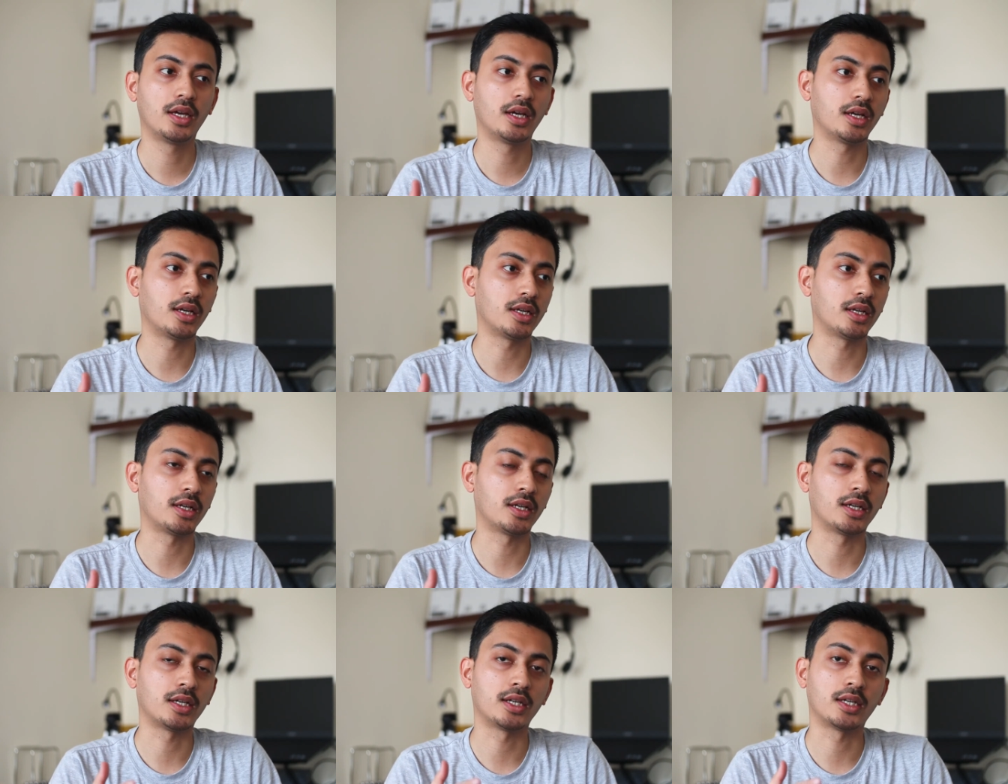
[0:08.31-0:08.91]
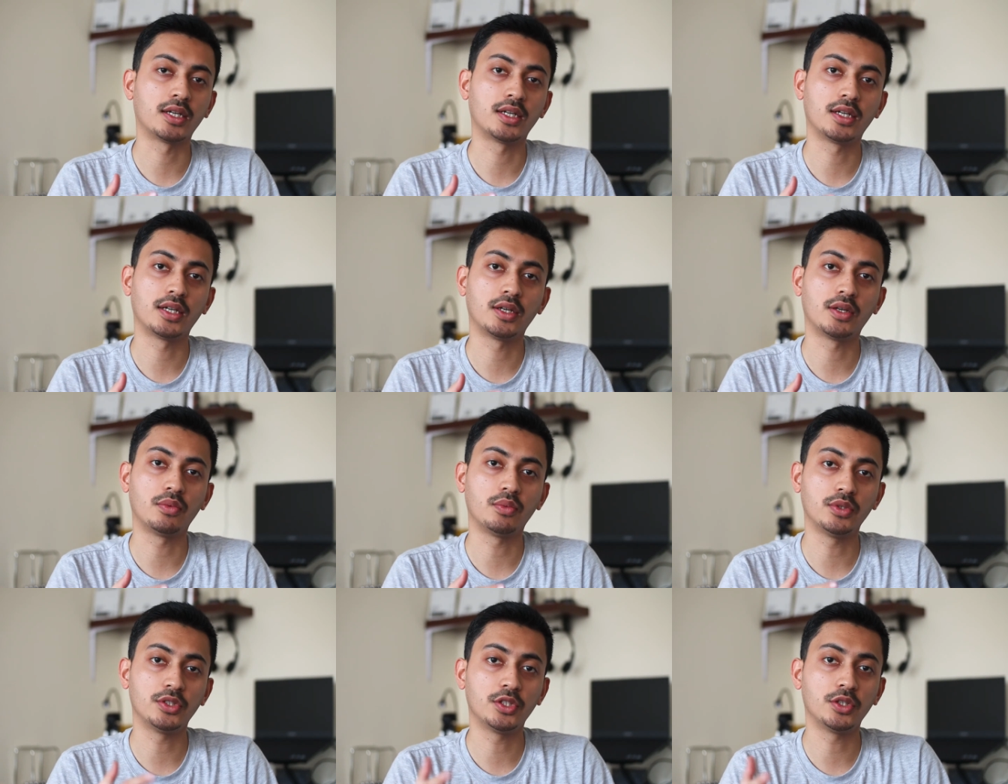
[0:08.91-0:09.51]
Uh,
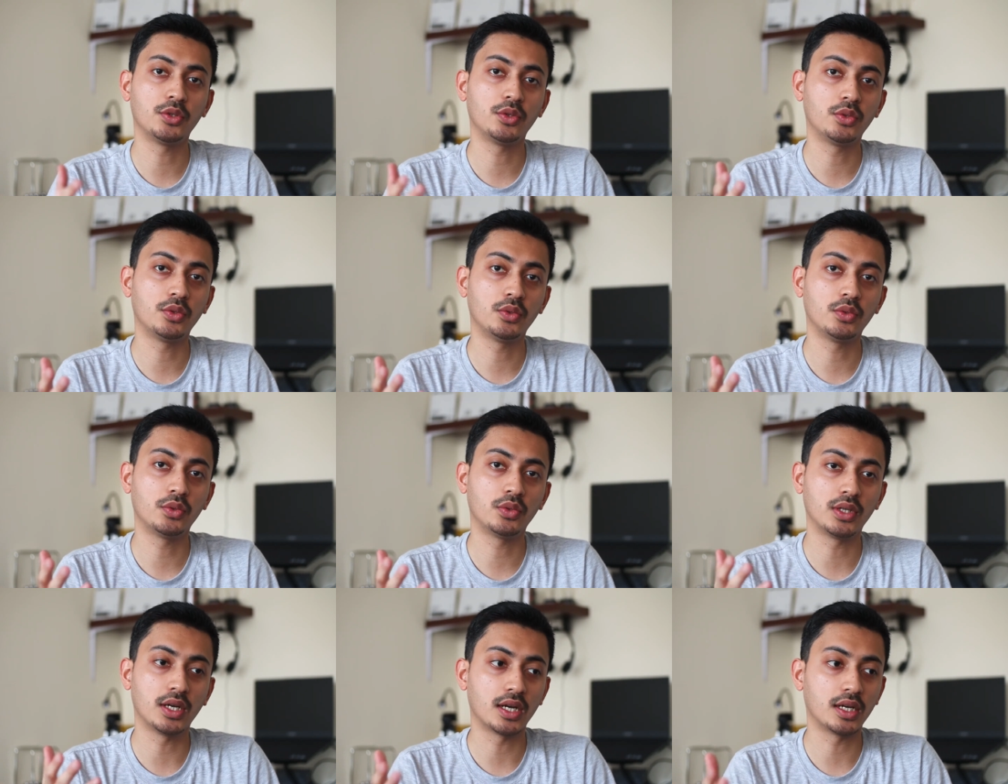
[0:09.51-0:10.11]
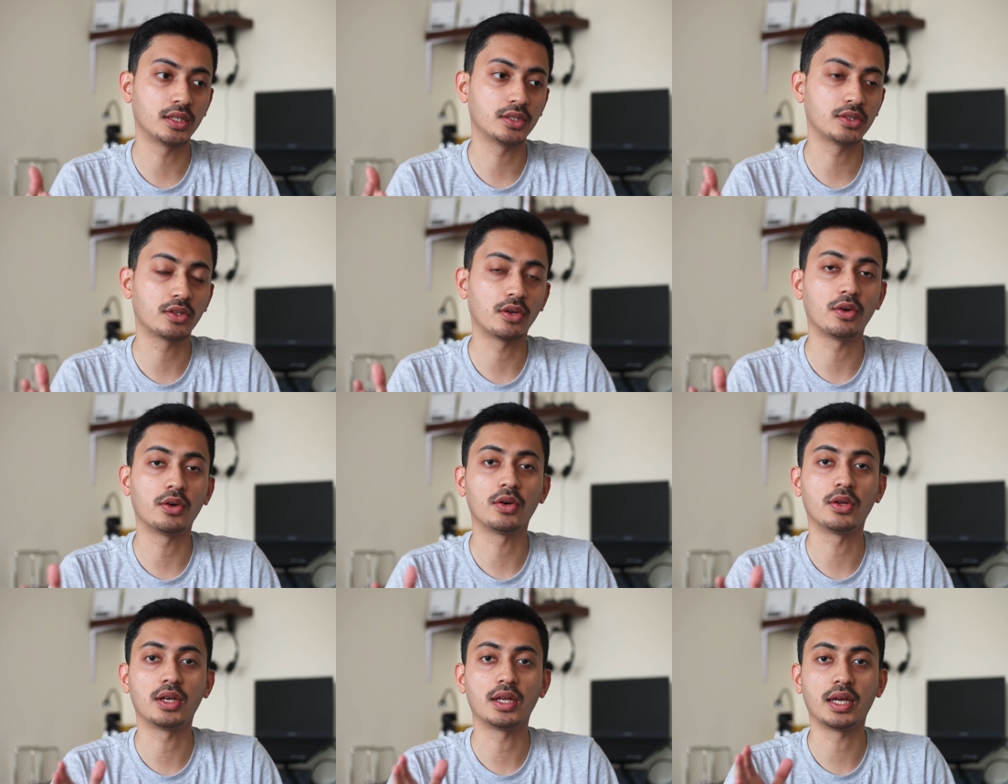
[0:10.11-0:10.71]
Wishing you guys
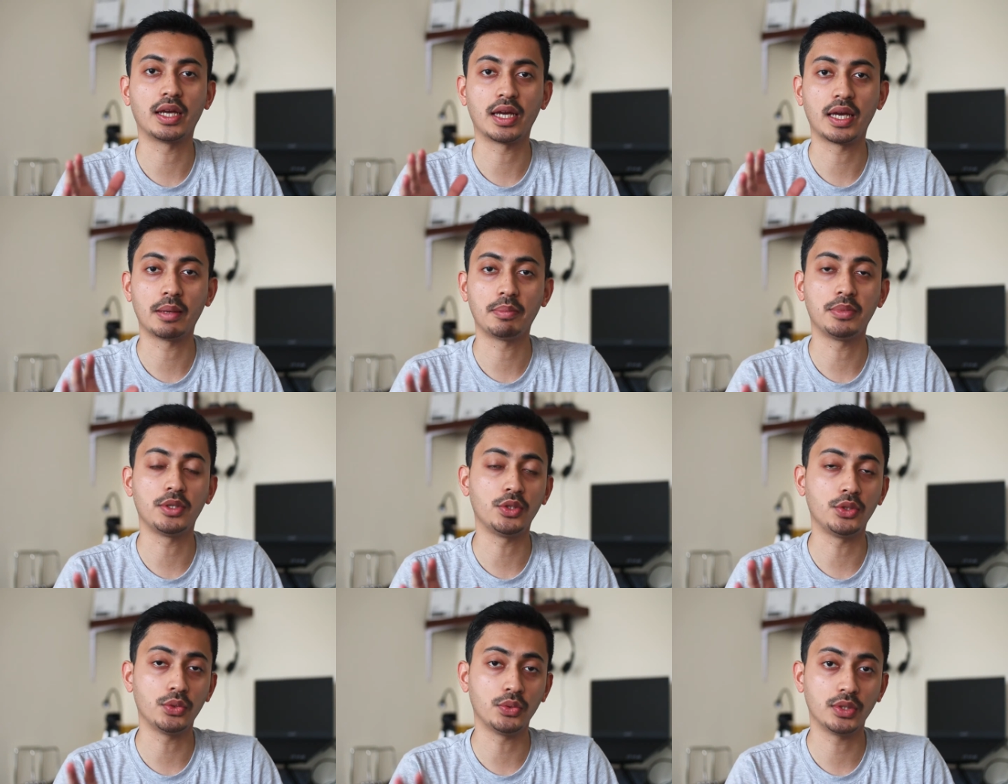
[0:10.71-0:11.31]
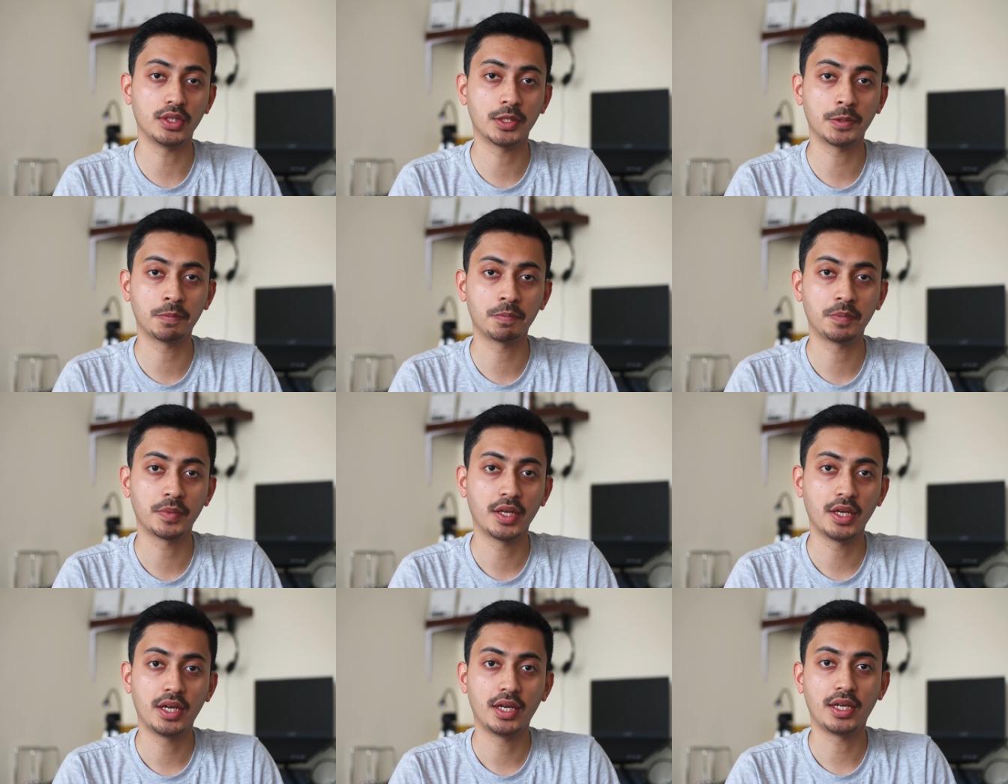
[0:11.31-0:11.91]
all a happy new year.
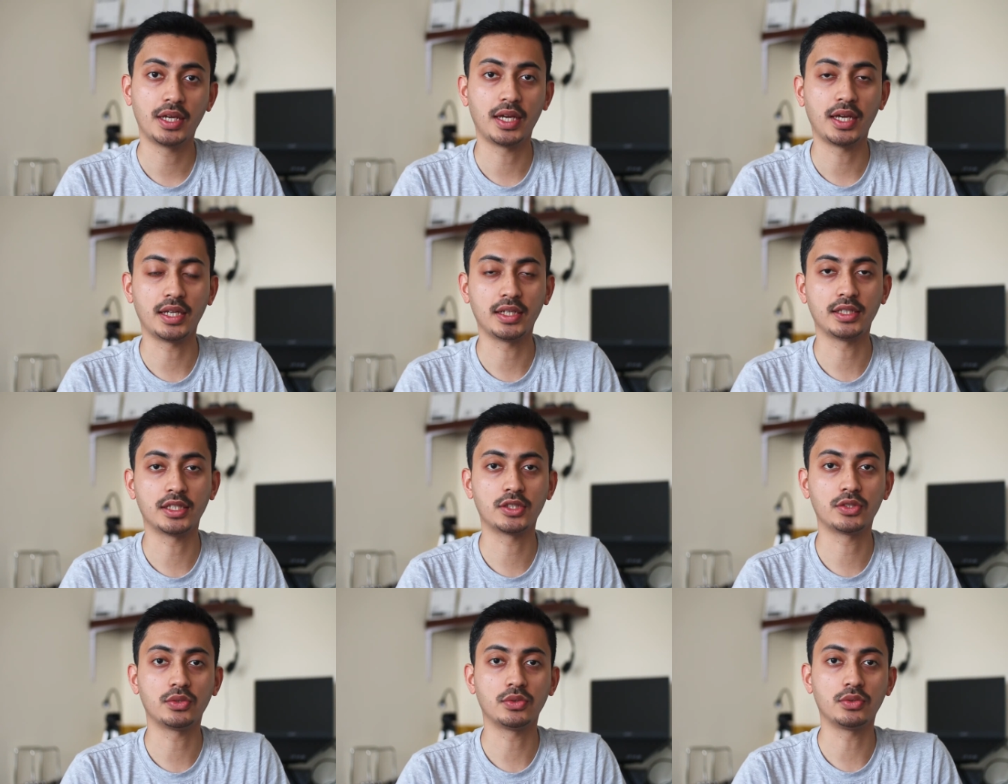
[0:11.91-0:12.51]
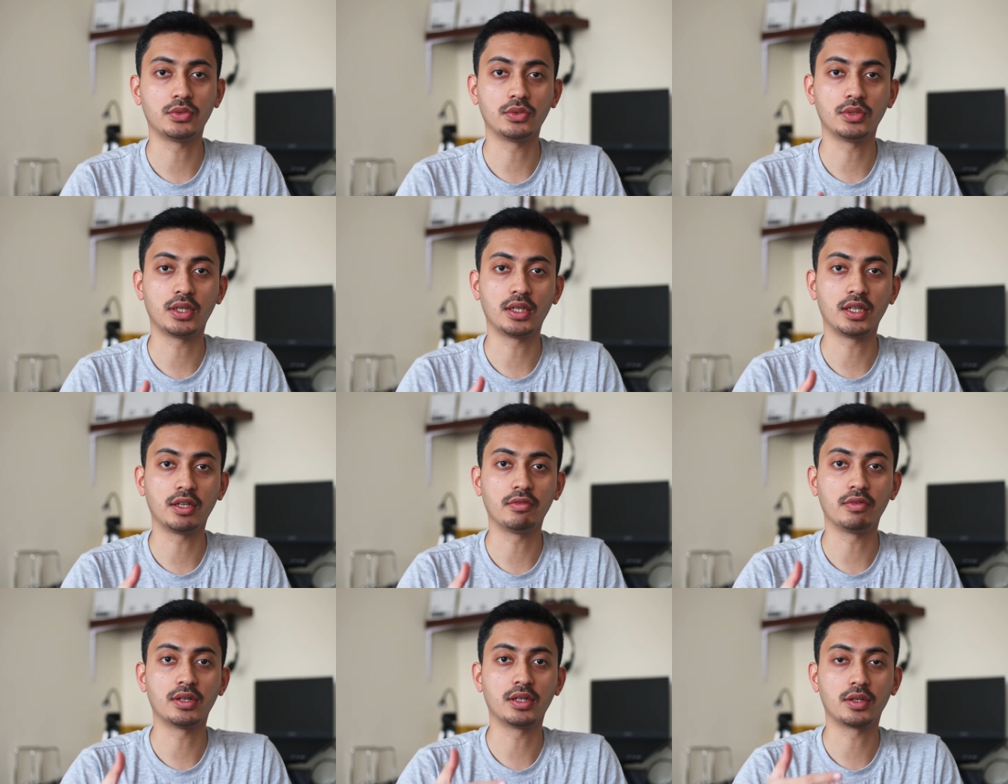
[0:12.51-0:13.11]
And just to
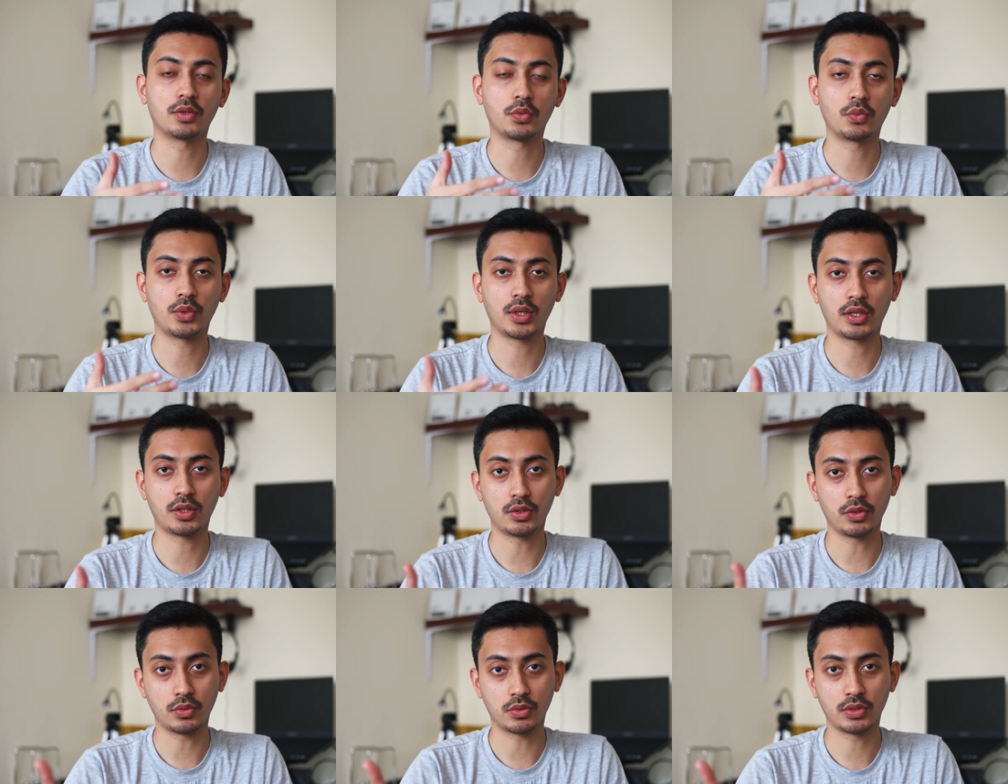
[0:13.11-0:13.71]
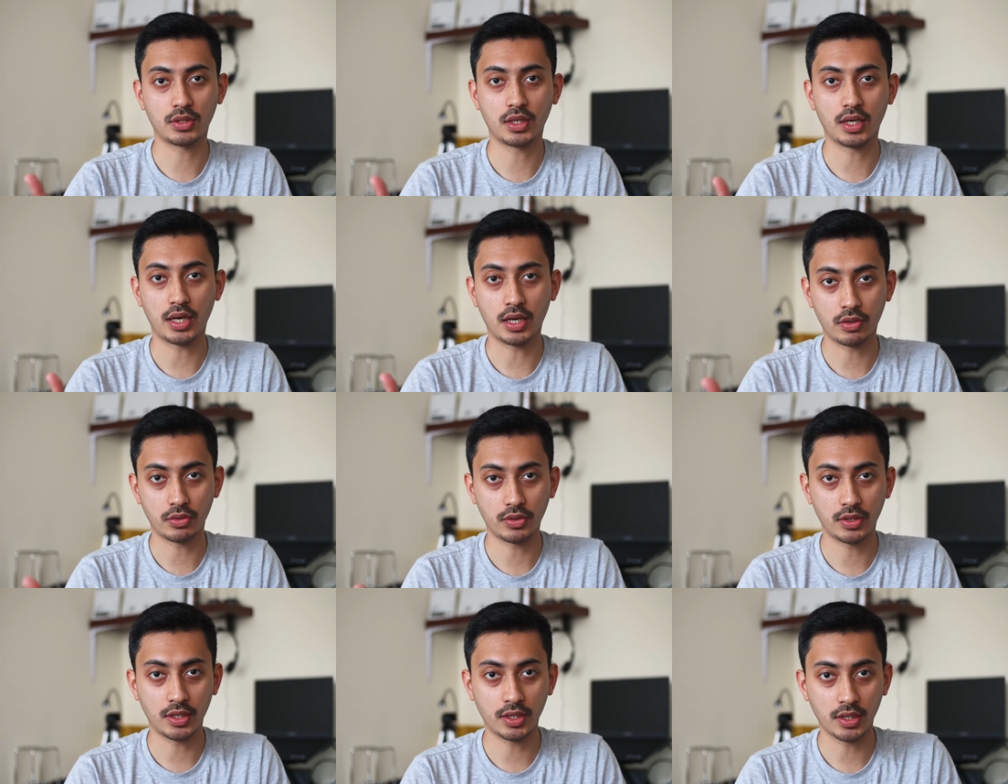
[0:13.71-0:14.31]
give a quick note
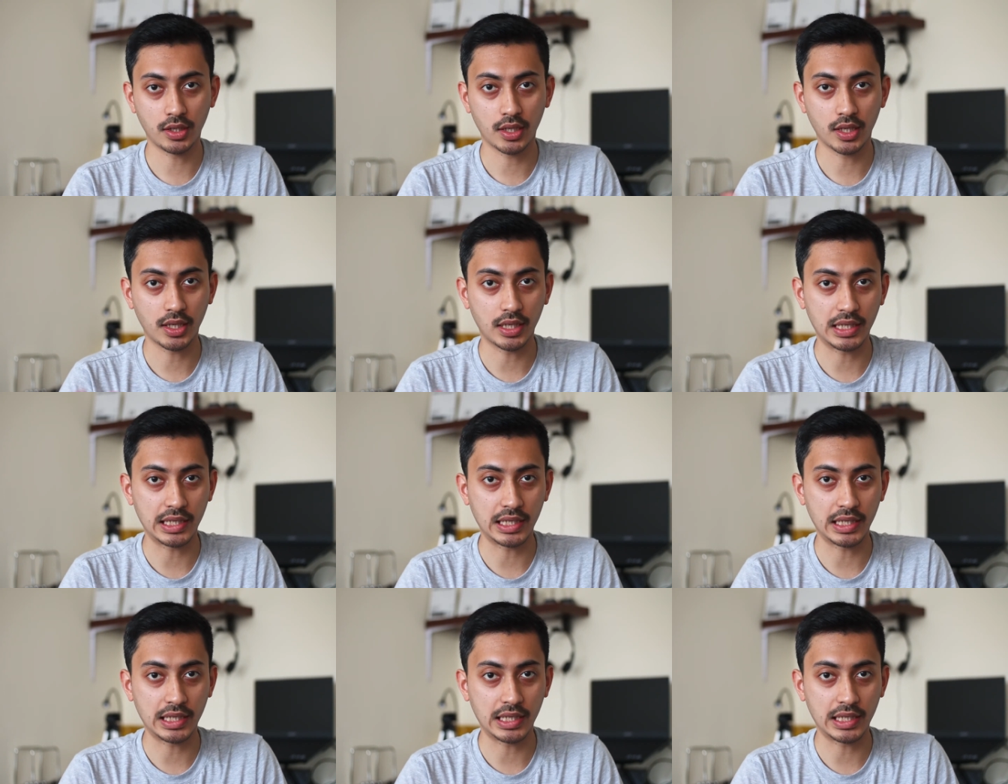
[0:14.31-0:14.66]
out there,